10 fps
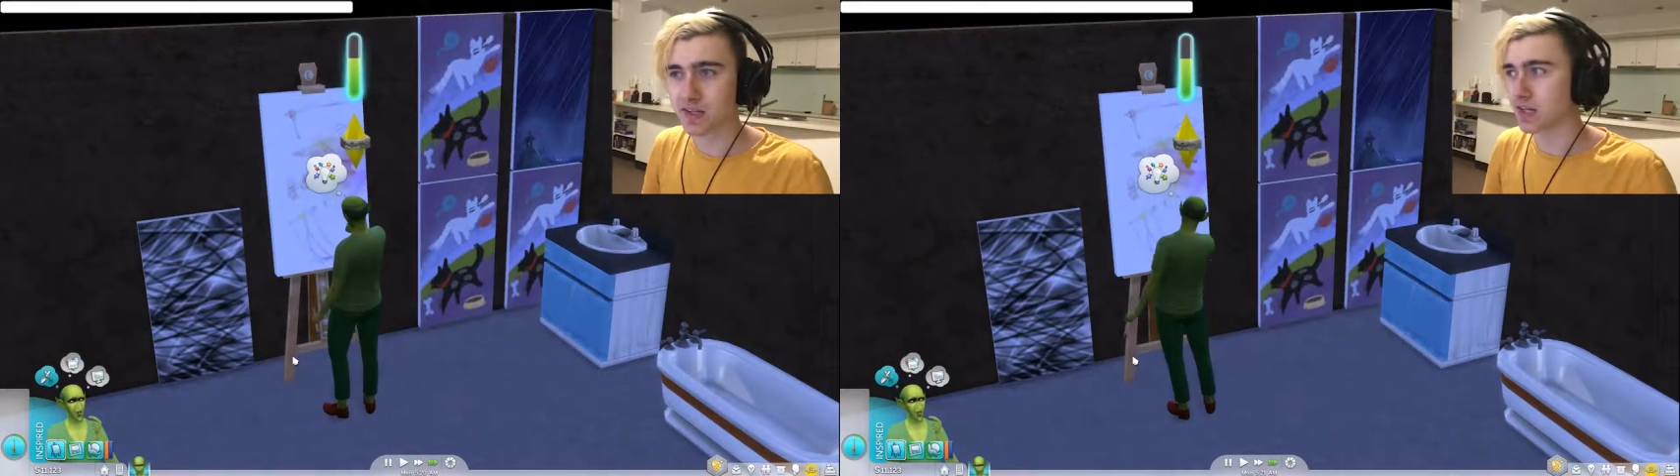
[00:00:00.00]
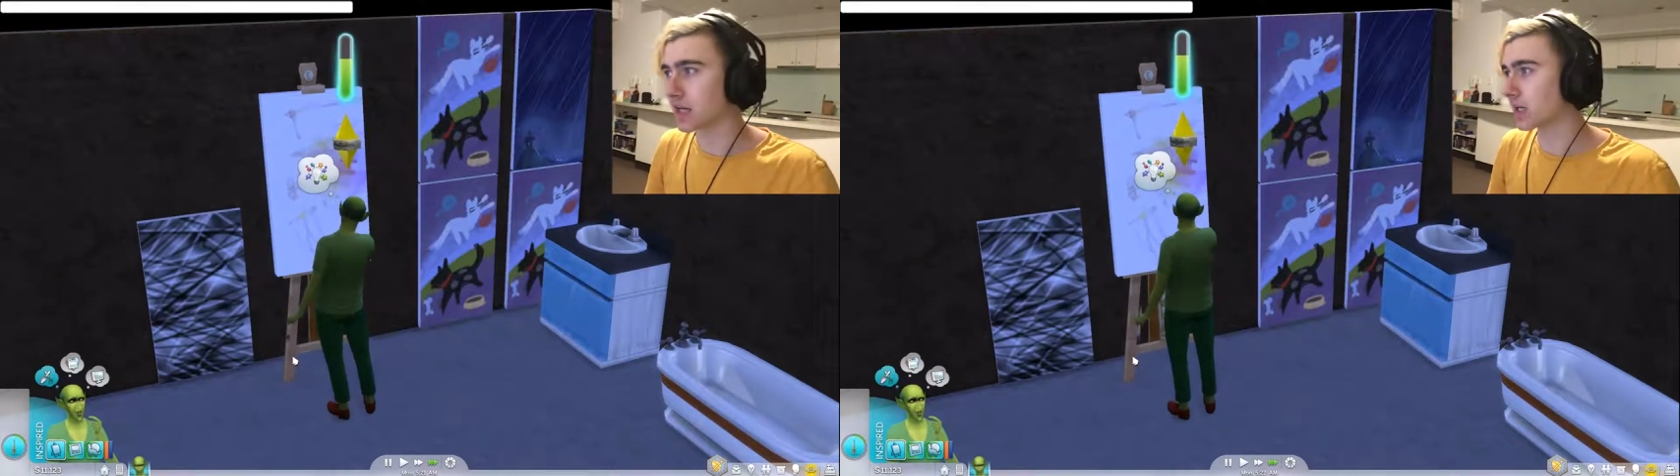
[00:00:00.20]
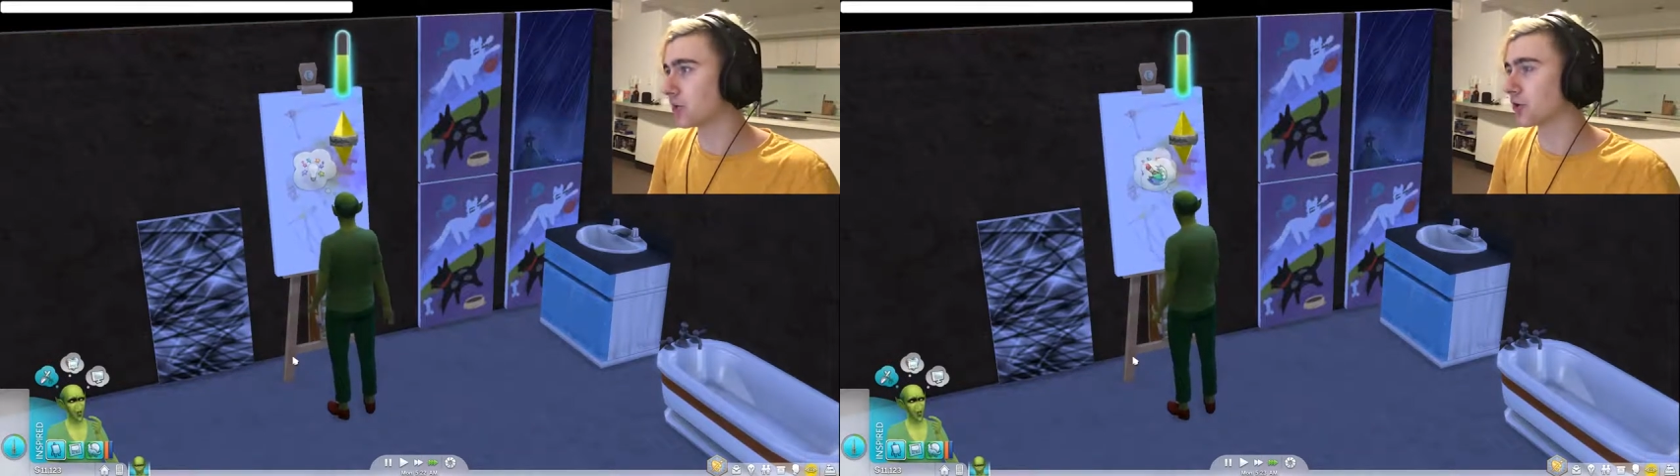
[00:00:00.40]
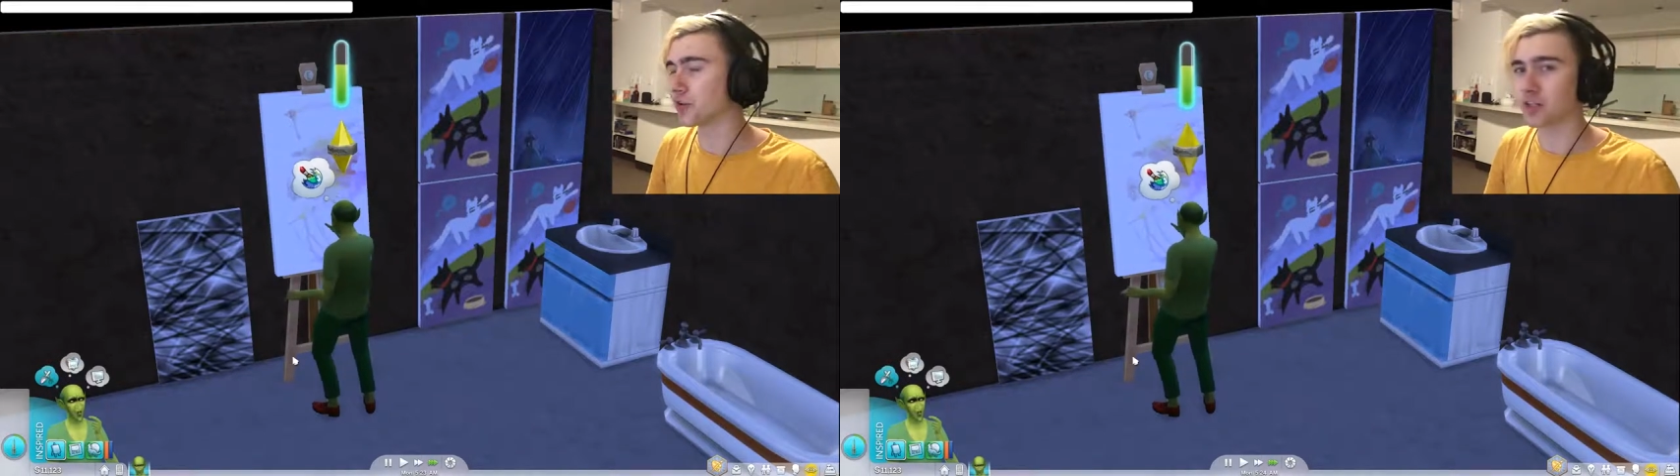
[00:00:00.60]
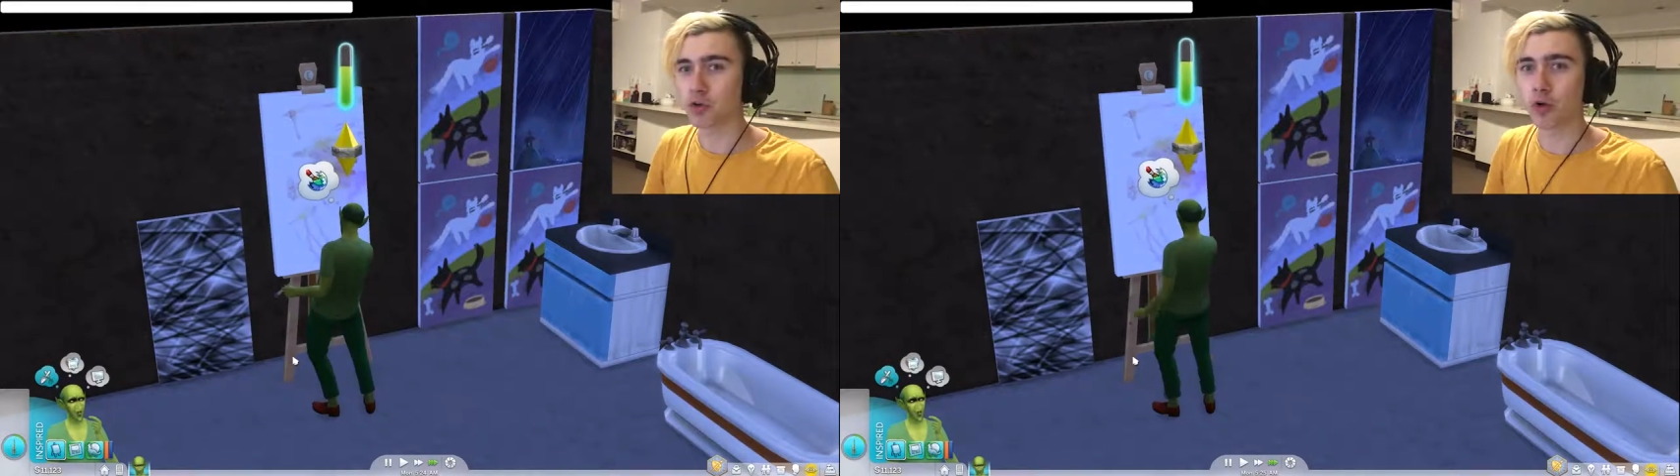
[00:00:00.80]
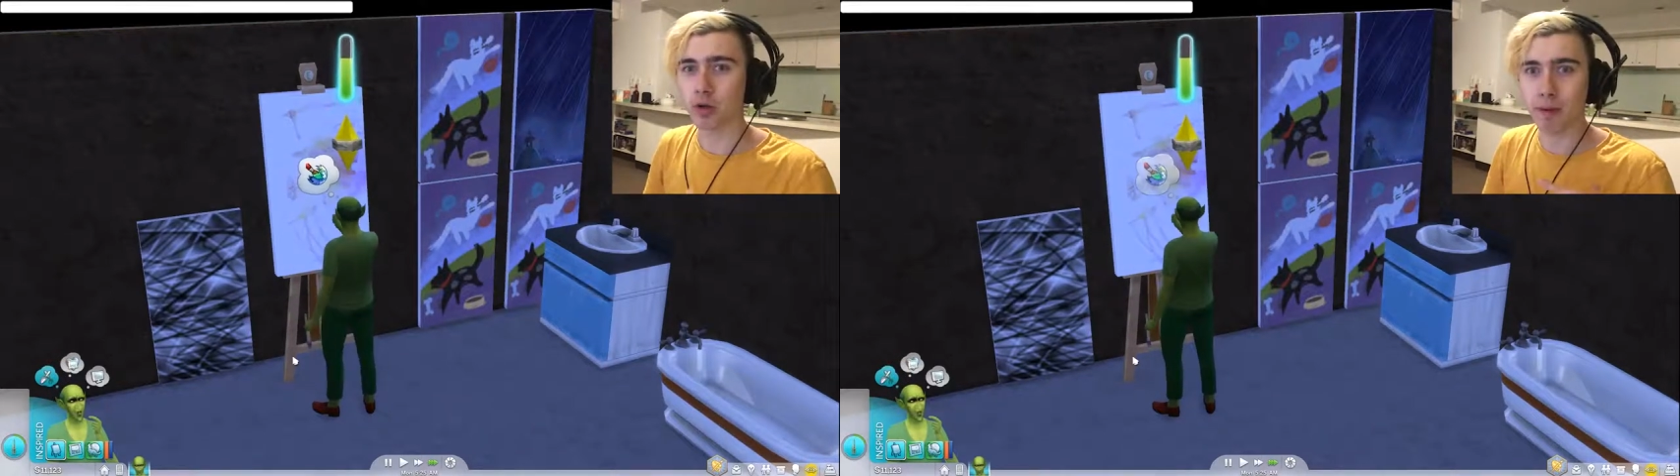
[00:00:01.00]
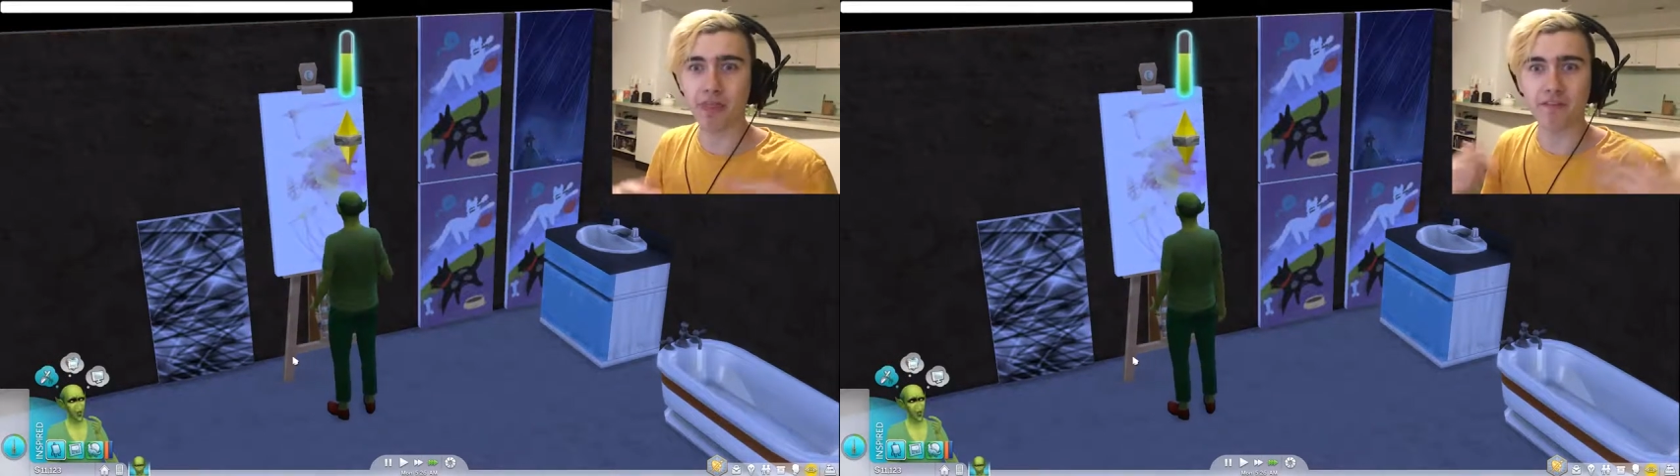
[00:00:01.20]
Like, you know, they talk about the